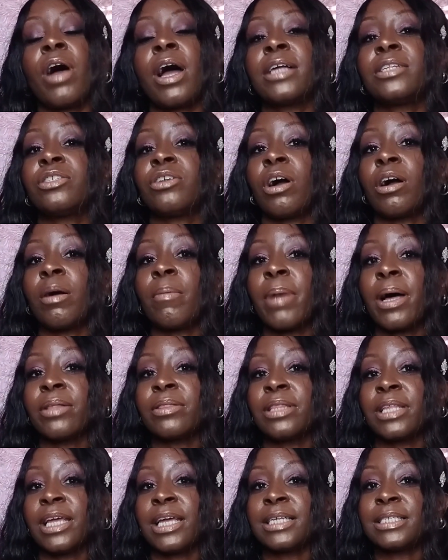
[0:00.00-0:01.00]
I talk
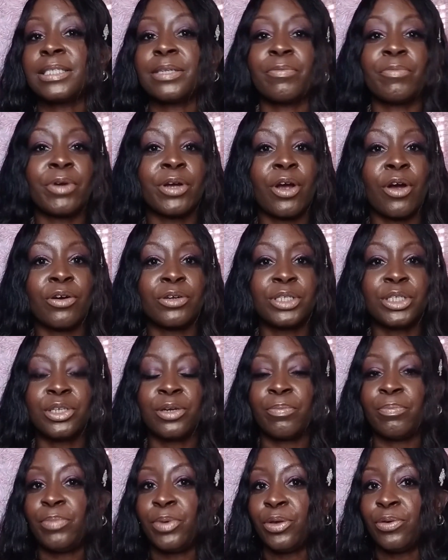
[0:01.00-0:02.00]
about things in regards
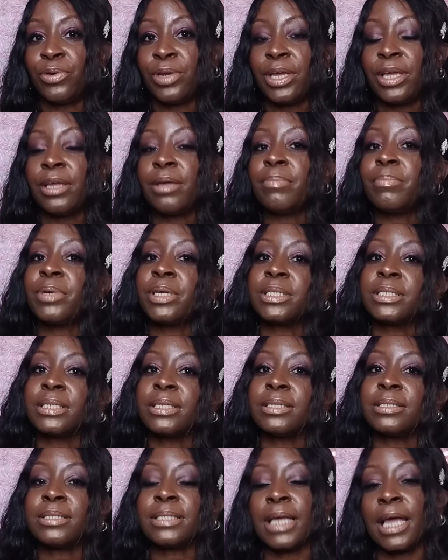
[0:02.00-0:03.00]
to beauty,
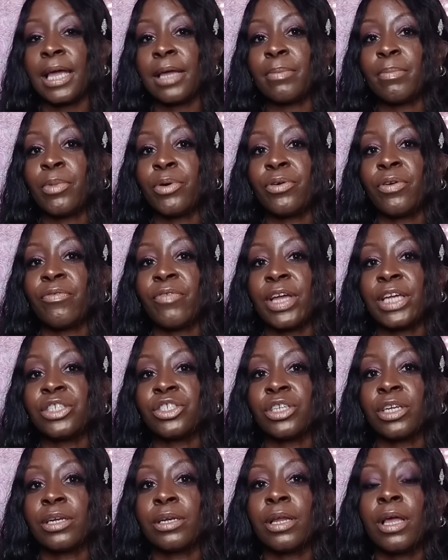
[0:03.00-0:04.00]
business, and
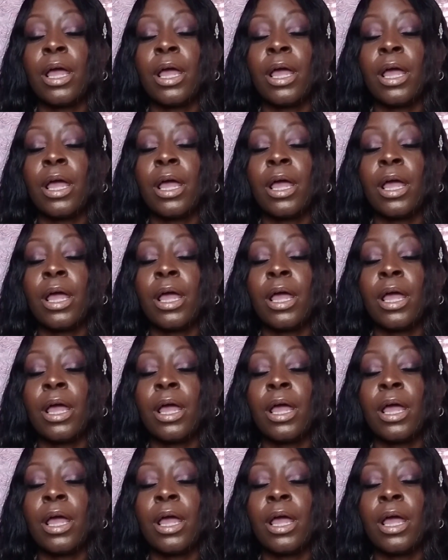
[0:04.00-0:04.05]
motivation.